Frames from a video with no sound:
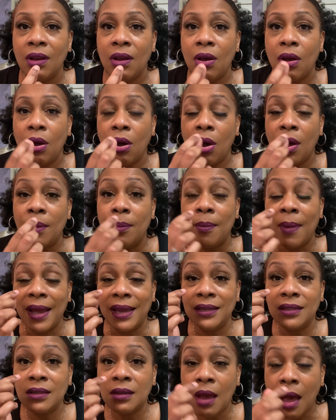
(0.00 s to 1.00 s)
on my
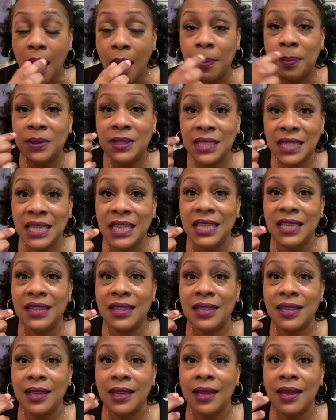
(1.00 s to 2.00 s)
top teeth
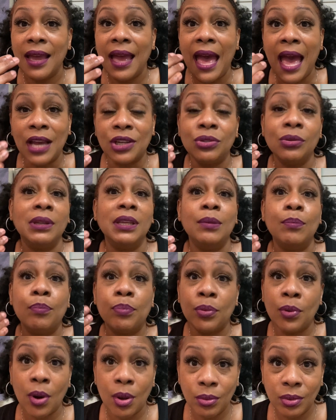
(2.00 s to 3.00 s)
actually
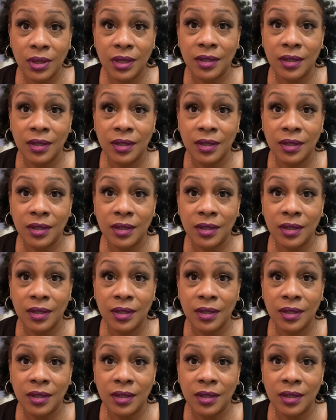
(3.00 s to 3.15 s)
broke.